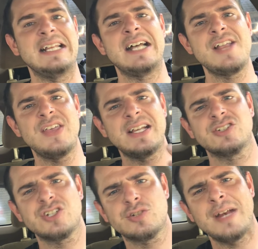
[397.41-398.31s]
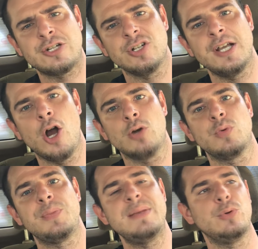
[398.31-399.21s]
And I think it's especially hard
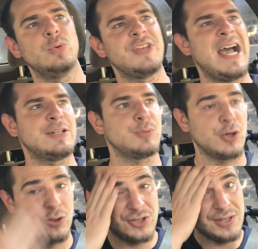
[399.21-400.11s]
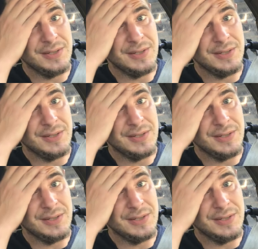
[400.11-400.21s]
with people with Asperger's